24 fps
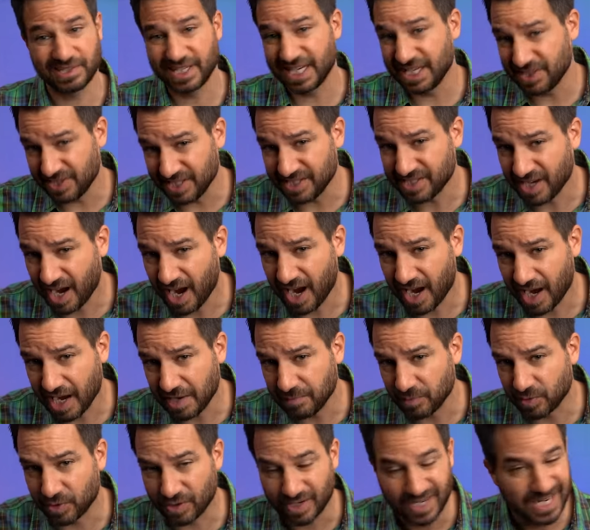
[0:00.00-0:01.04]
lengthy
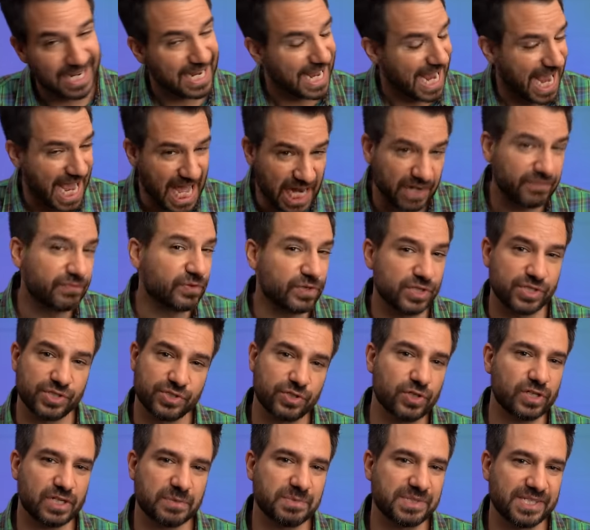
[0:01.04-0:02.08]
time or adverse
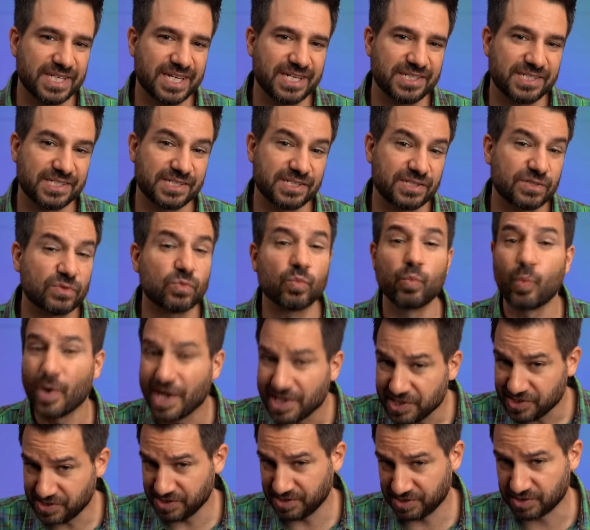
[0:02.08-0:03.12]
circumstances,
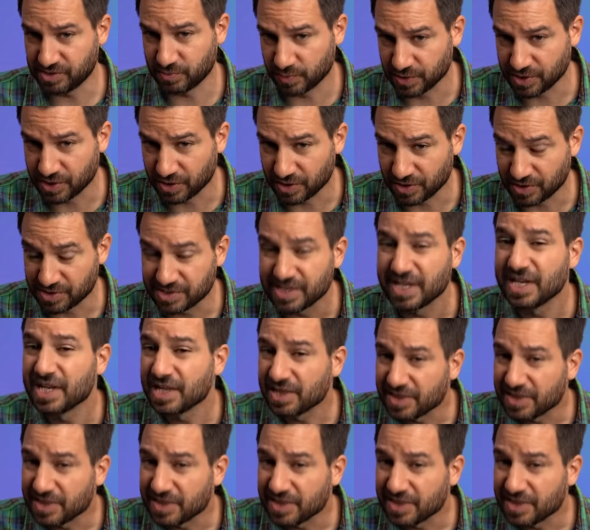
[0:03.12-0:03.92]
when Jesus returns,